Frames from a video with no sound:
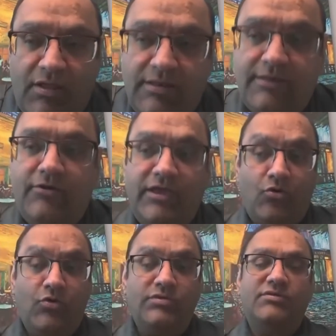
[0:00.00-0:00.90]
learning
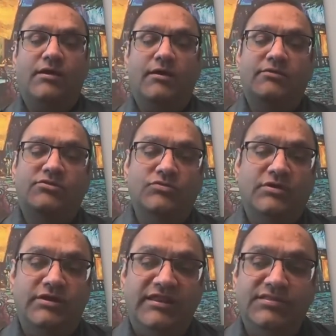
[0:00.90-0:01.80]
course through the
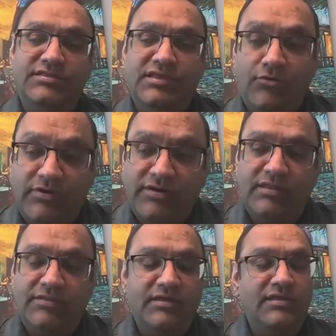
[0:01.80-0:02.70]
Canadian Securities
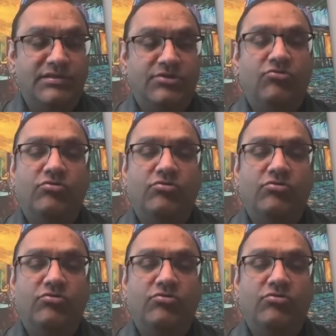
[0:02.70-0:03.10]
Institute,